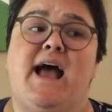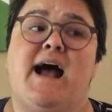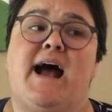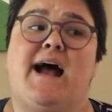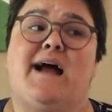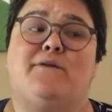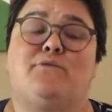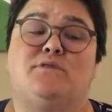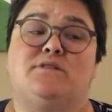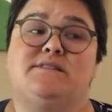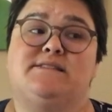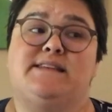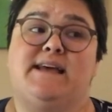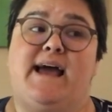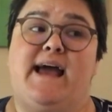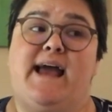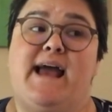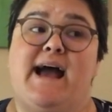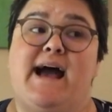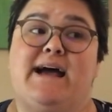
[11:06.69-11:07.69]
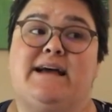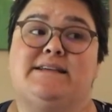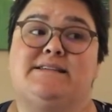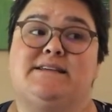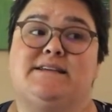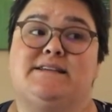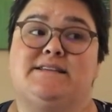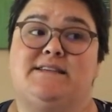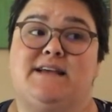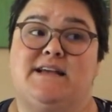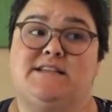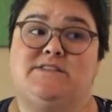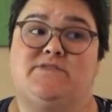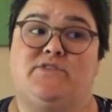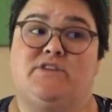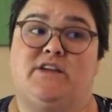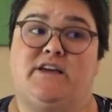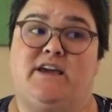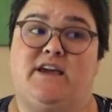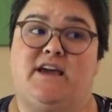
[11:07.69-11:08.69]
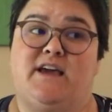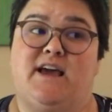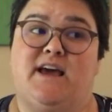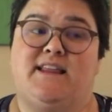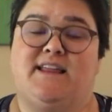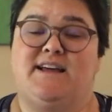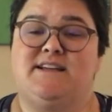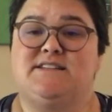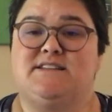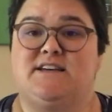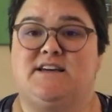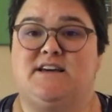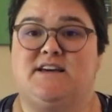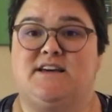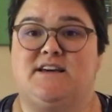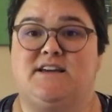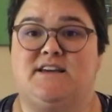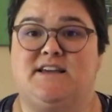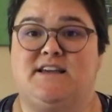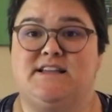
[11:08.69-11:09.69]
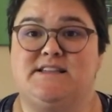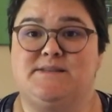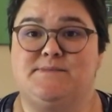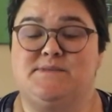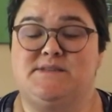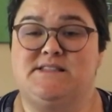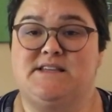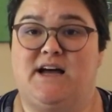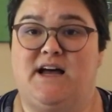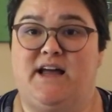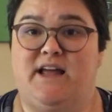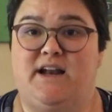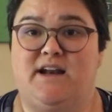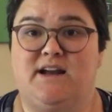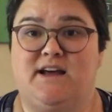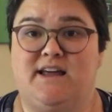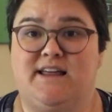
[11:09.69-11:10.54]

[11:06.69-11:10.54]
I will say I like to get some sun.